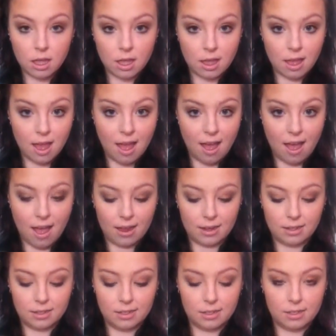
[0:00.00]
And
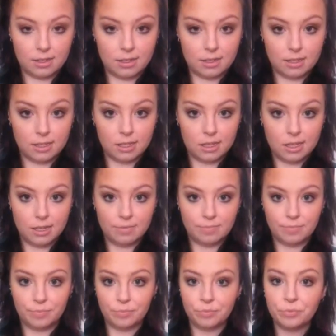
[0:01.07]
yeah,
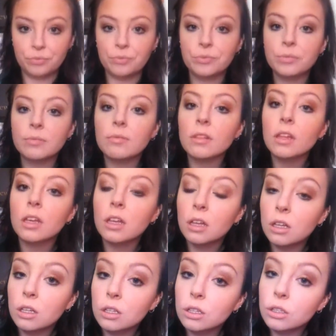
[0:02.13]

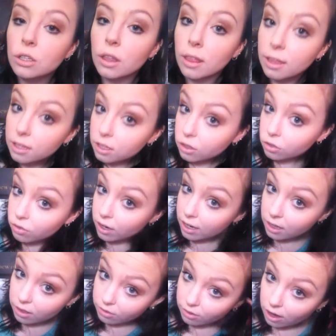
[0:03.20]
so this is really the
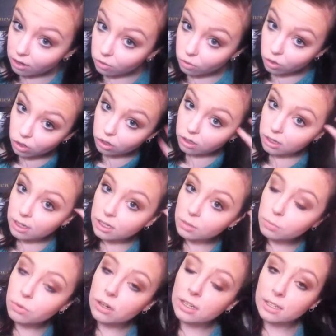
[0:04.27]
final look. It's pretty
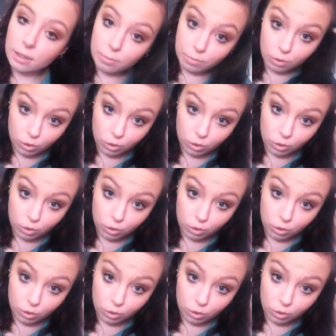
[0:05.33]
simple.